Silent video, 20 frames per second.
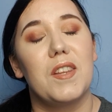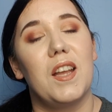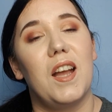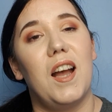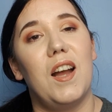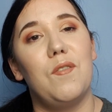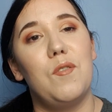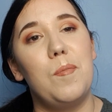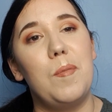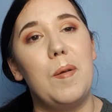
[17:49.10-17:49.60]

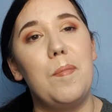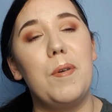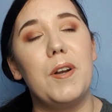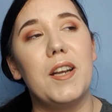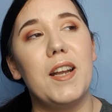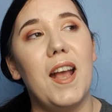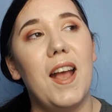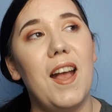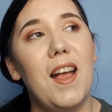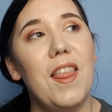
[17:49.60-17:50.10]
And remember
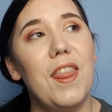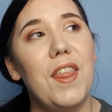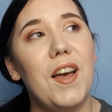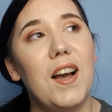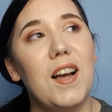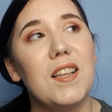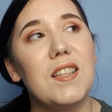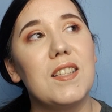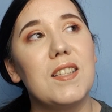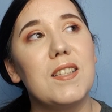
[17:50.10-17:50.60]
and hit
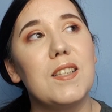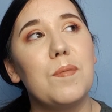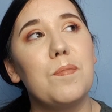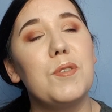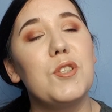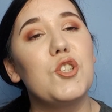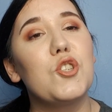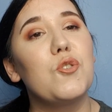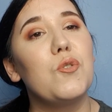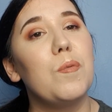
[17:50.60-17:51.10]
that
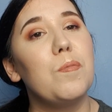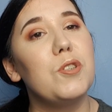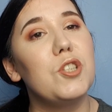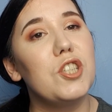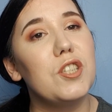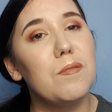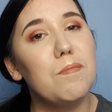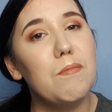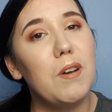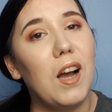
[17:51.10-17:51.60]

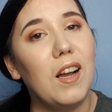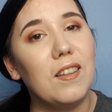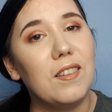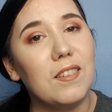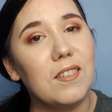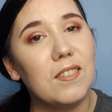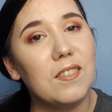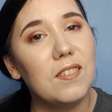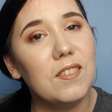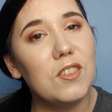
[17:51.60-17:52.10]
subscription
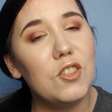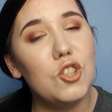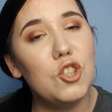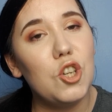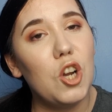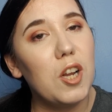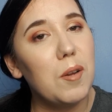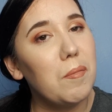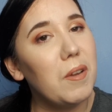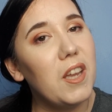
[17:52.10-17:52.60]
button.
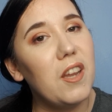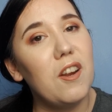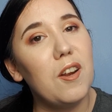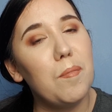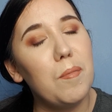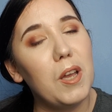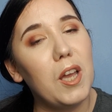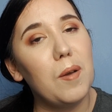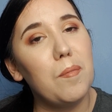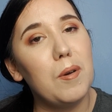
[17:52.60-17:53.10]
Join me here at
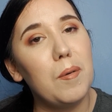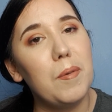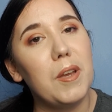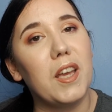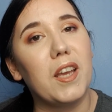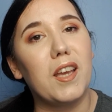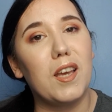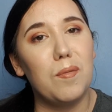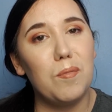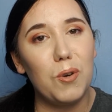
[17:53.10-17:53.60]
Makeup
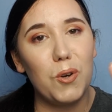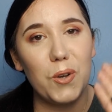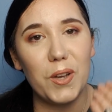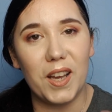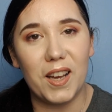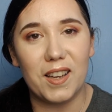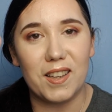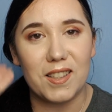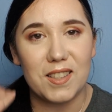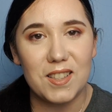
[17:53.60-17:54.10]
Mummy. Come on,
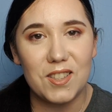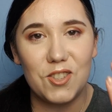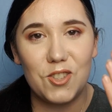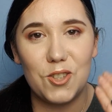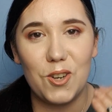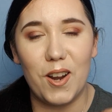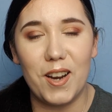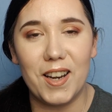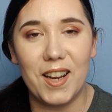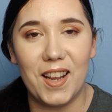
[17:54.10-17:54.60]
guys,
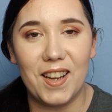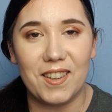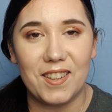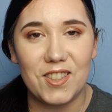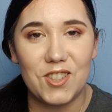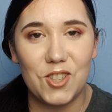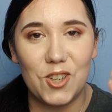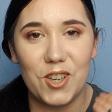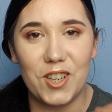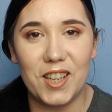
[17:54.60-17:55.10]
join
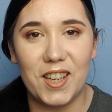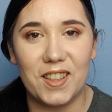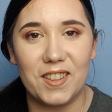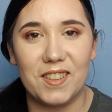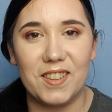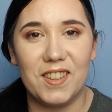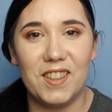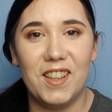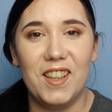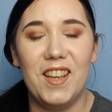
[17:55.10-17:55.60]
in, join
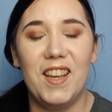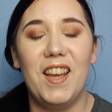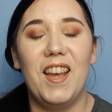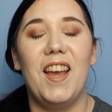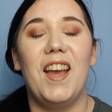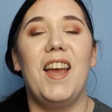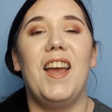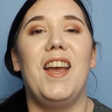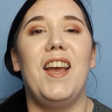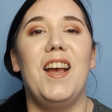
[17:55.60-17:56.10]
in.
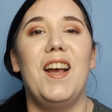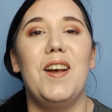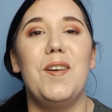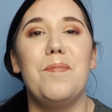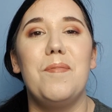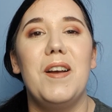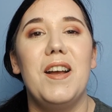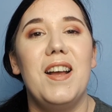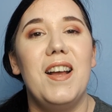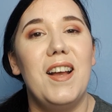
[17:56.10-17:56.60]

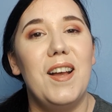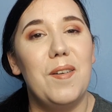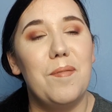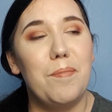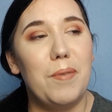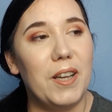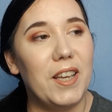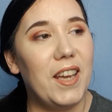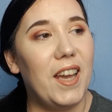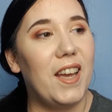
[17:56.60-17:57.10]

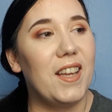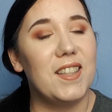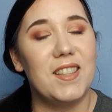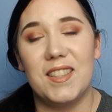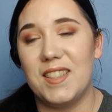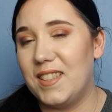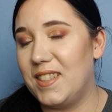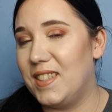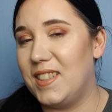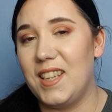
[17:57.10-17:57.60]
But yeah,
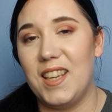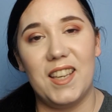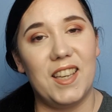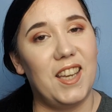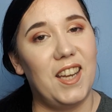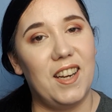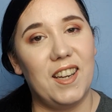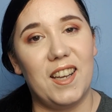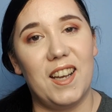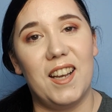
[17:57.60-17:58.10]
take
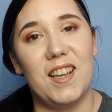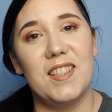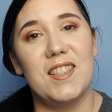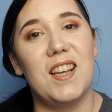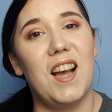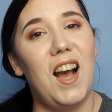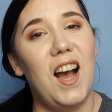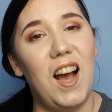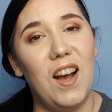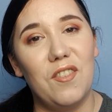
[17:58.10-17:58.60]
care, guys.
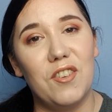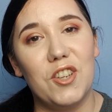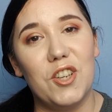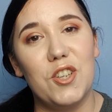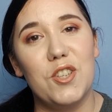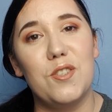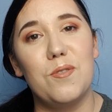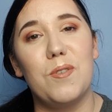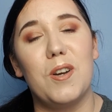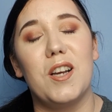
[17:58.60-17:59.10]
Have a
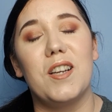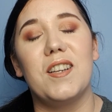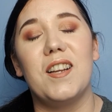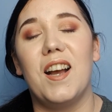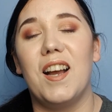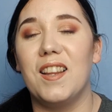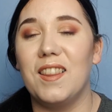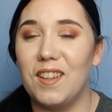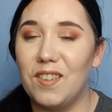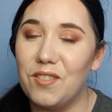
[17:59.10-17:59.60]
good one.
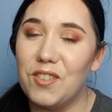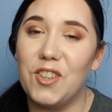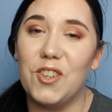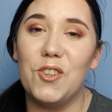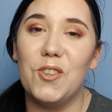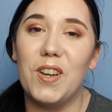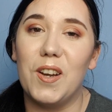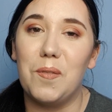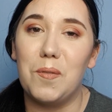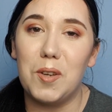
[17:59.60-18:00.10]
I love
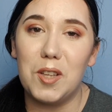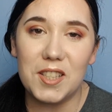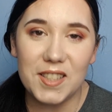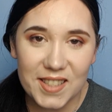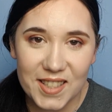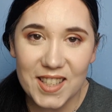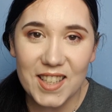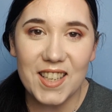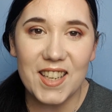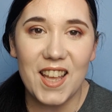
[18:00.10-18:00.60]
you, and we'll
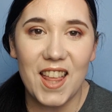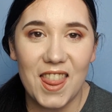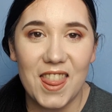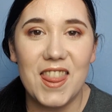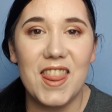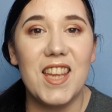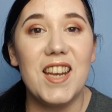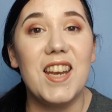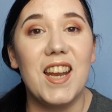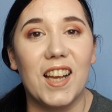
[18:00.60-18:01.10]
see you
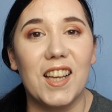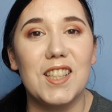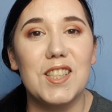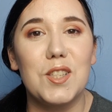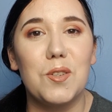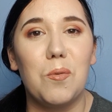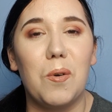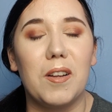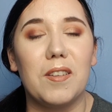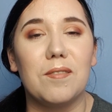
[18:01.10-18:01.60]
in the
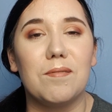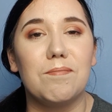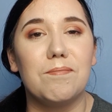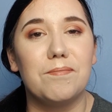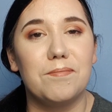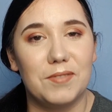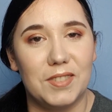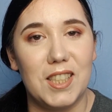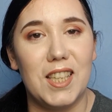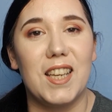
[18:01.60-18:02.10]
next one.
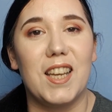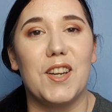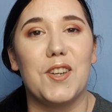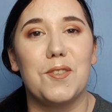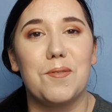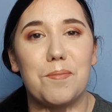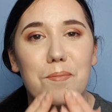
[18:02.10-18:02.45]
Take care.